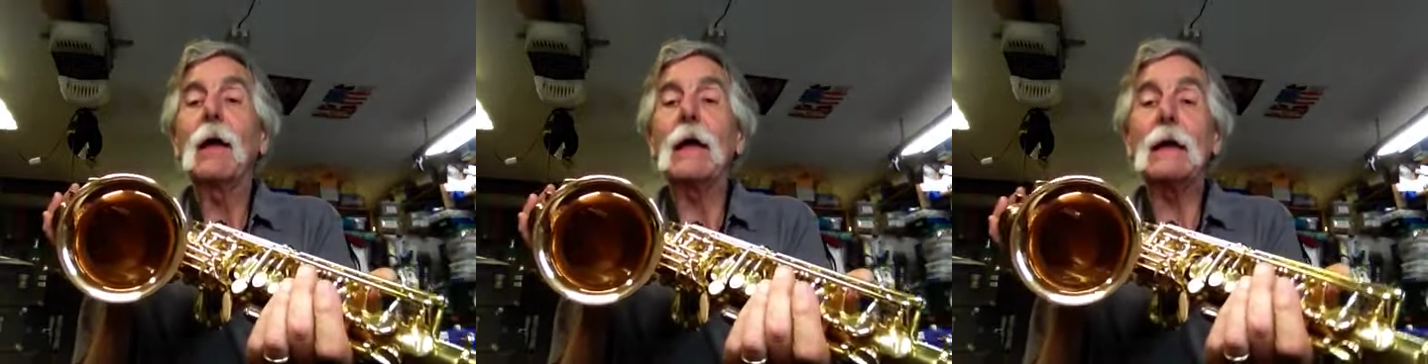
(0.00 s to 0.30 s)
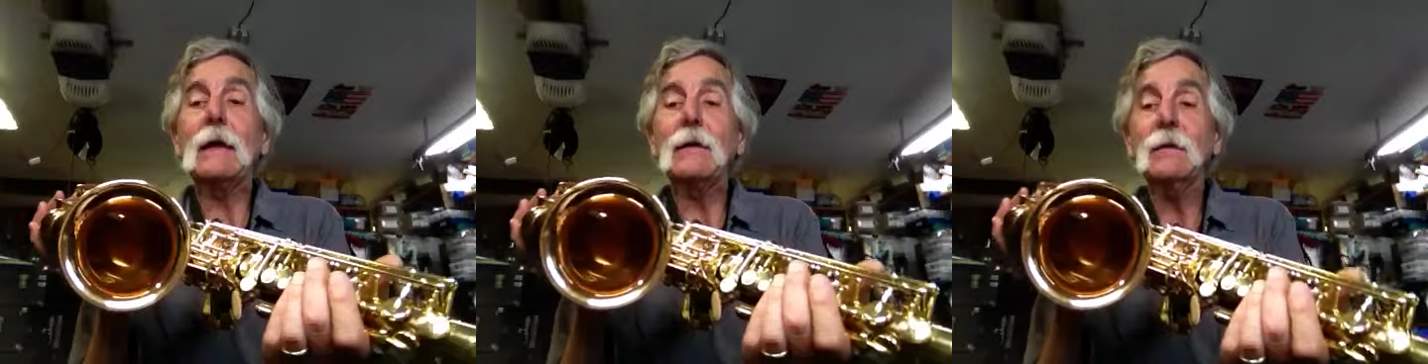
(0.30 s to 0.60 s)

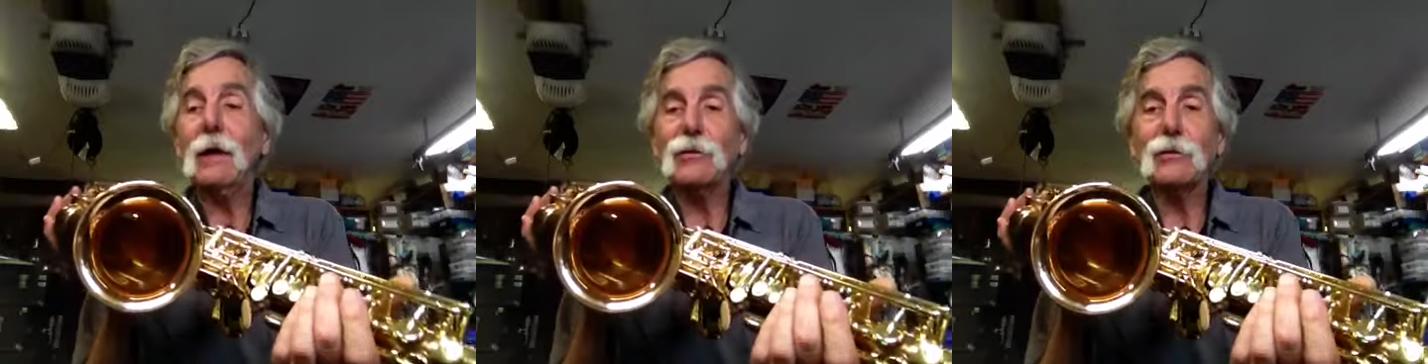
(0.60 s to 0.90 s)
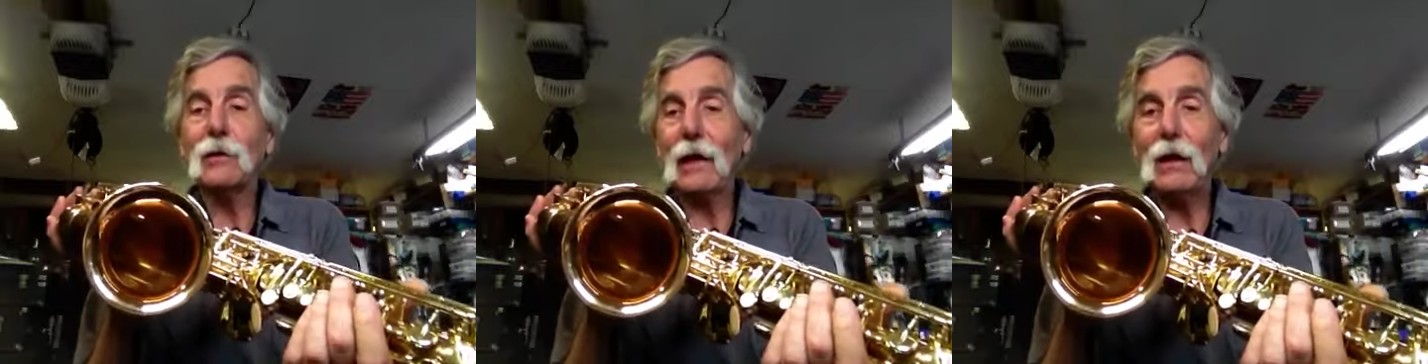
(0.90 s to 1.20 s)
A as
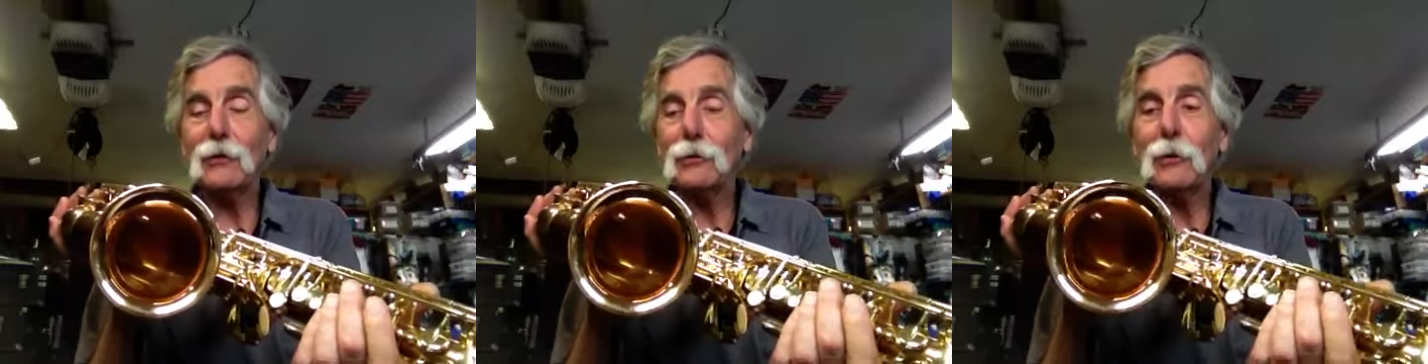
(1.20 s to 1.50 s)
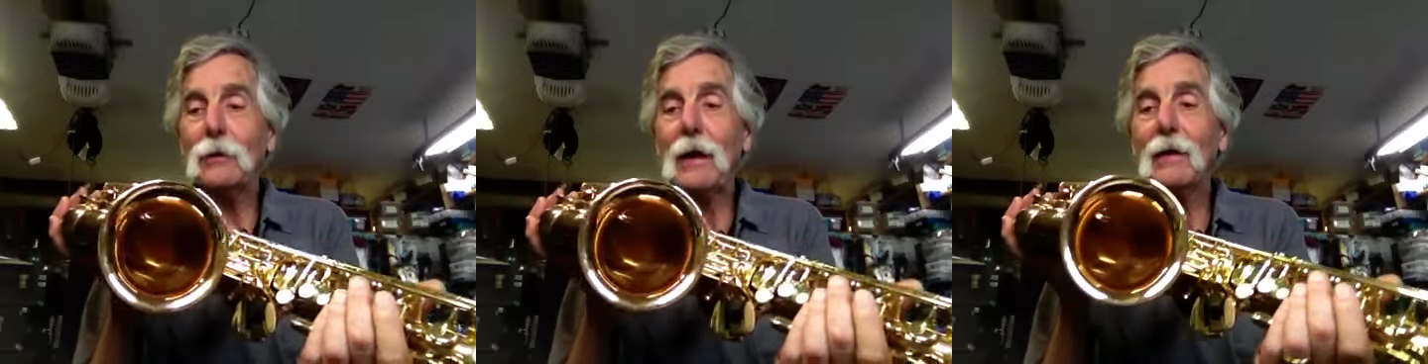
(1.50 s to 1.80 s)
in
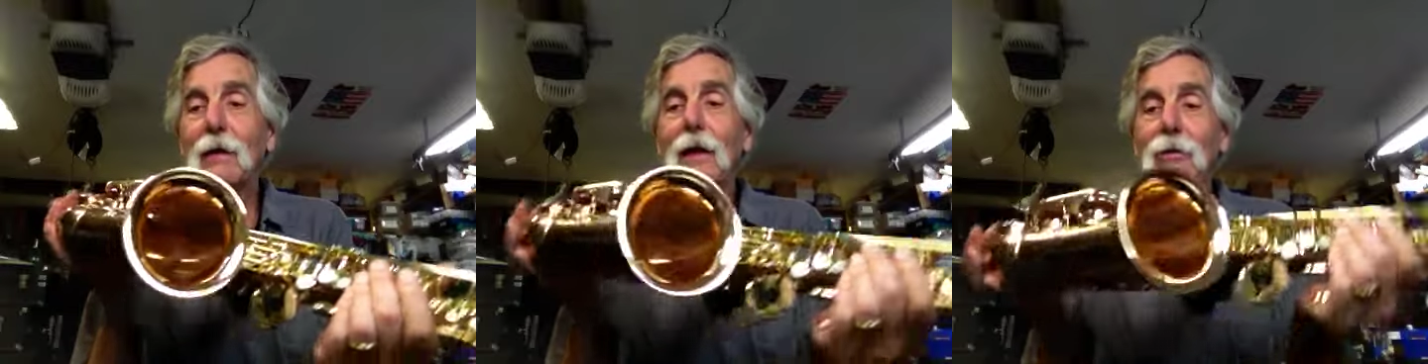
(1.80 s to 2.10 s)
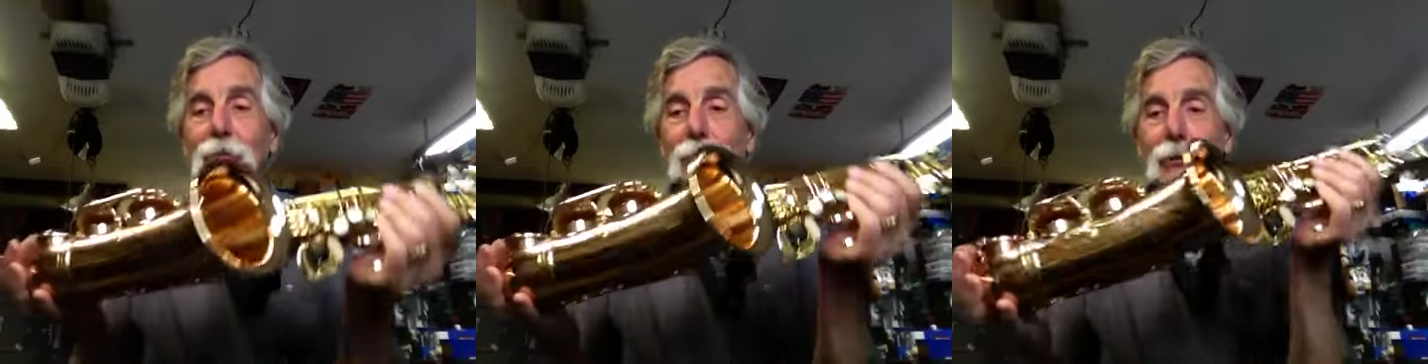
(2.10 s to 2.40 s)
alto
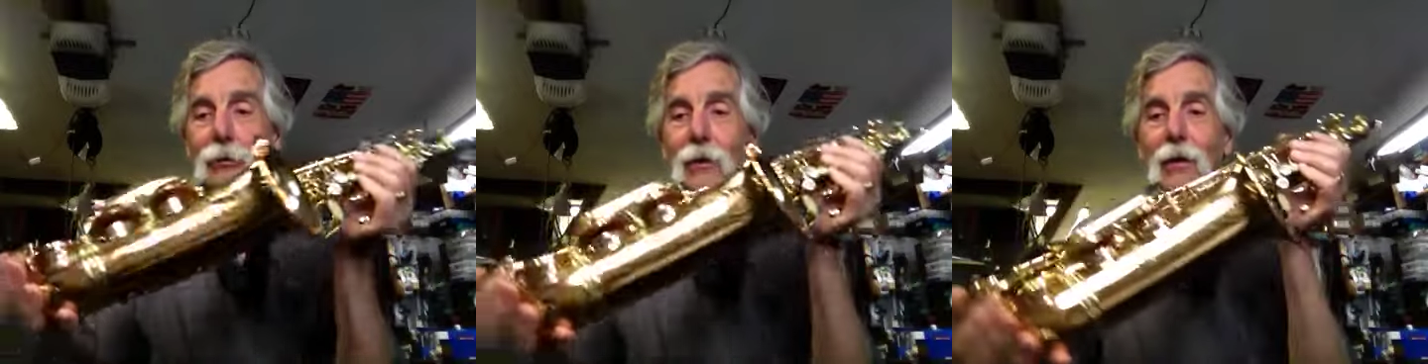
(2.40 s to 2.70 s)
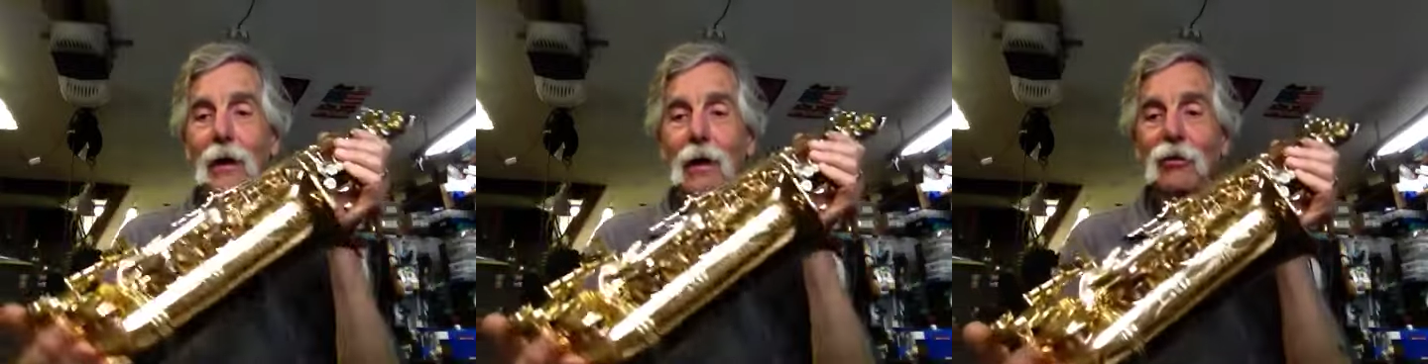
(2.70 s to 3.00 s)
992
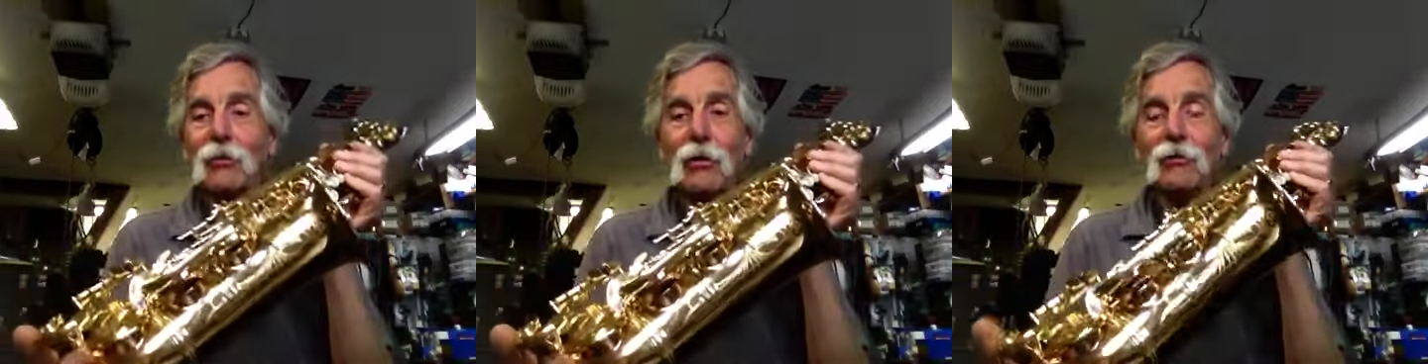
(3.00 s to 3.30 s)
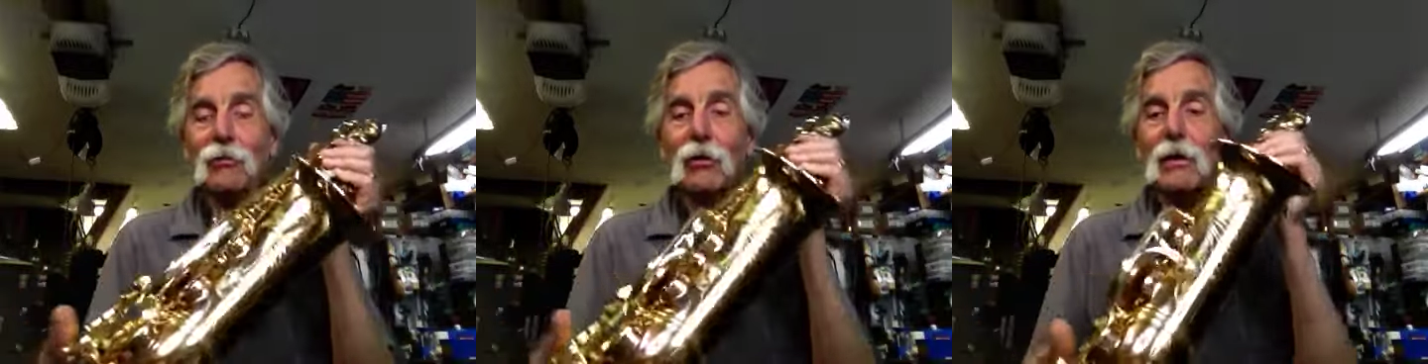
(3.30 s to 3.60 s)
in
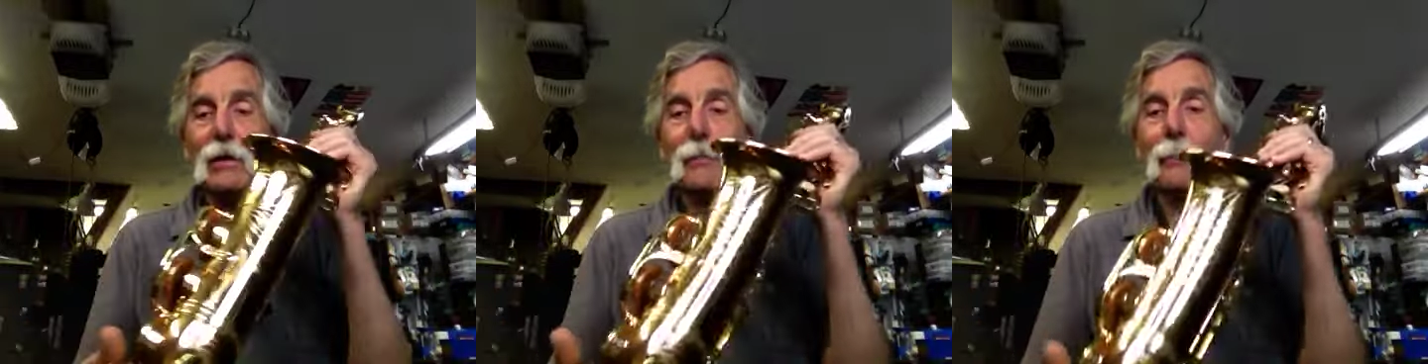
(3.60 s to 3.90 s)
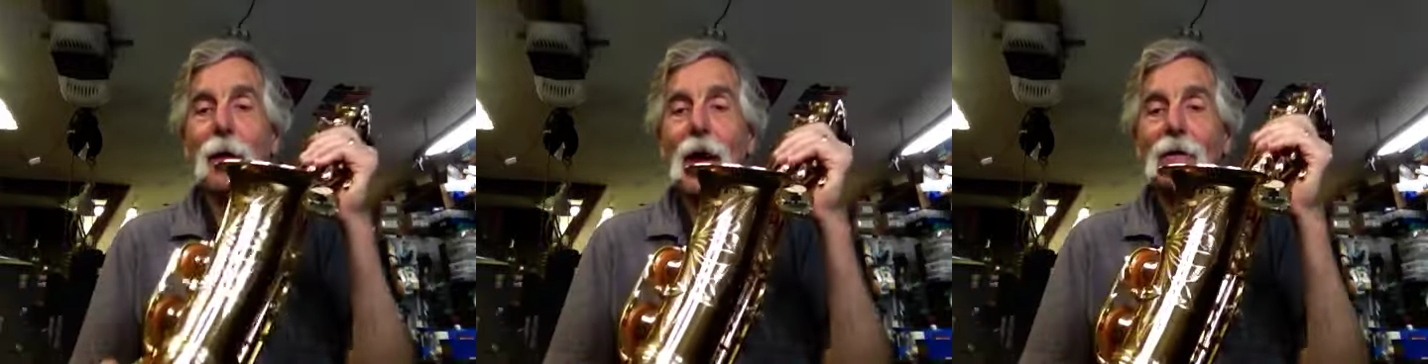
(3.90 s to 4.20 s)
just
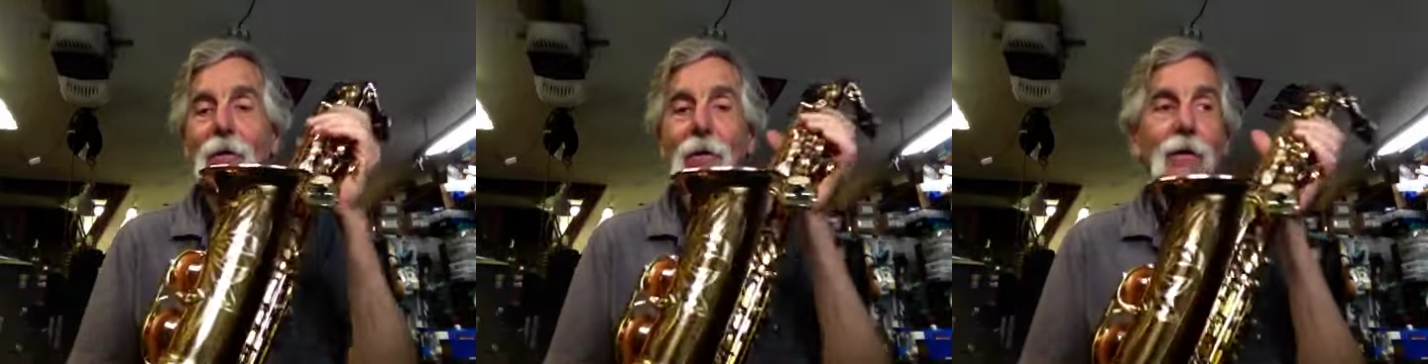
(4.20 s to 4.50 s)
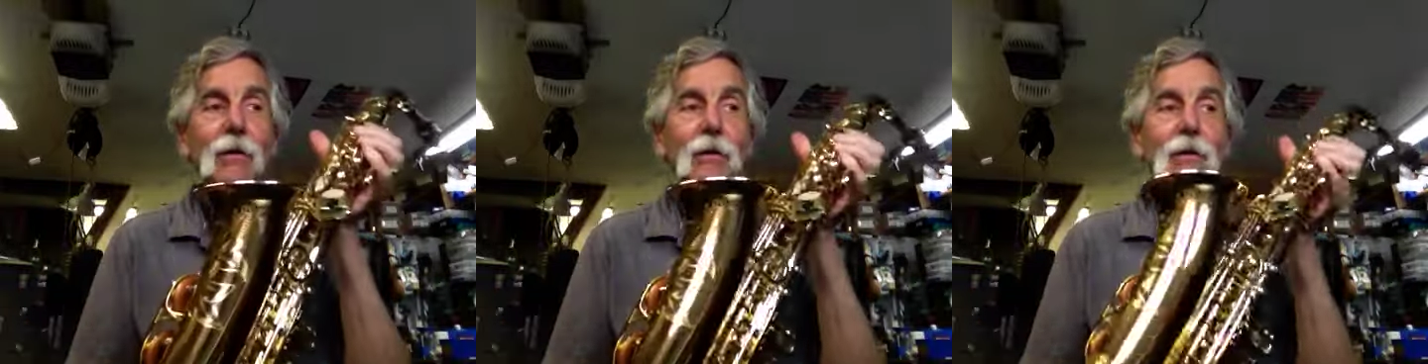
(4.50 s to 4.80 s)
immaculate
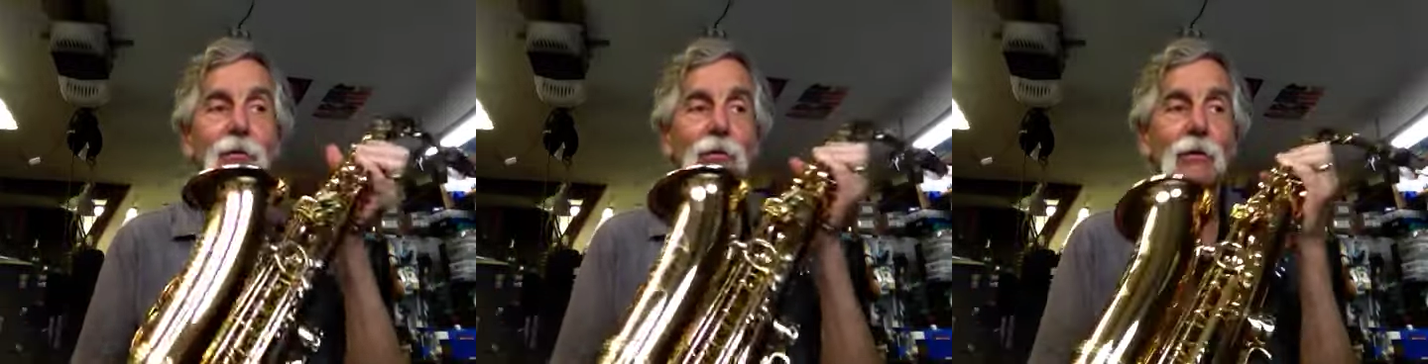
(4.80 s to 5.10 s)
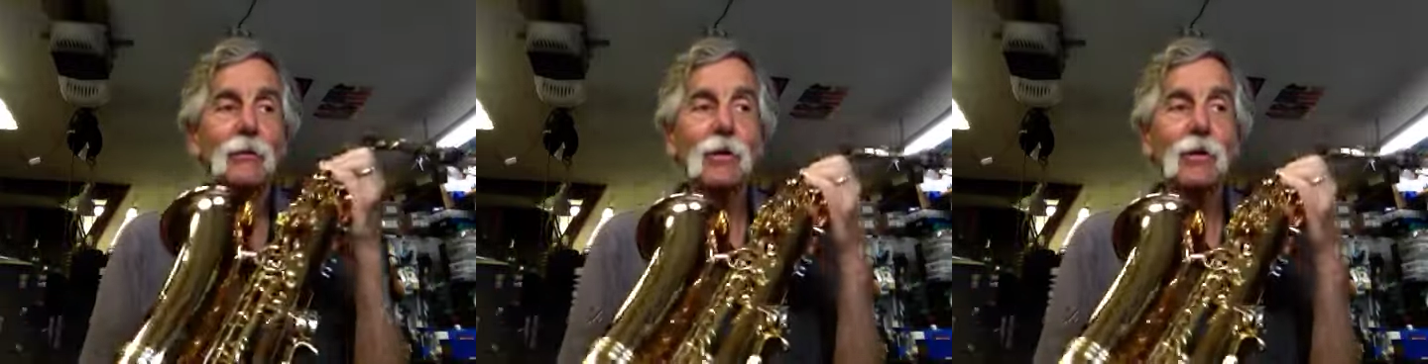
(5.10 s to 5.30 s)
condition.